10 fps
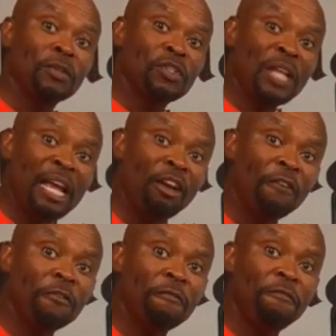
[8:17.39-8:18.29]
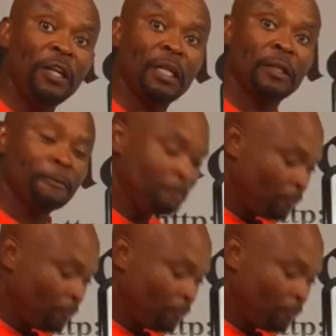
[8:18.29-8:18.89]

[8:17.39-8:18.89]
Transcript: staying off your feet.